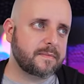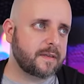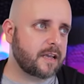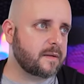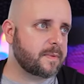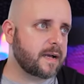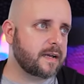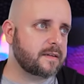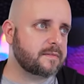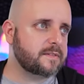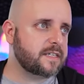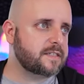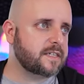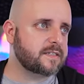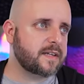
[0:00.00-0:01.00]
Gigabyte
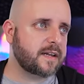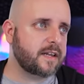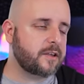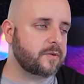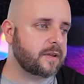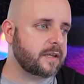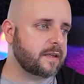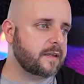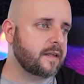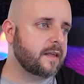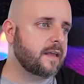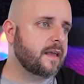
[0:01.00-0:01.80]
Z690UD,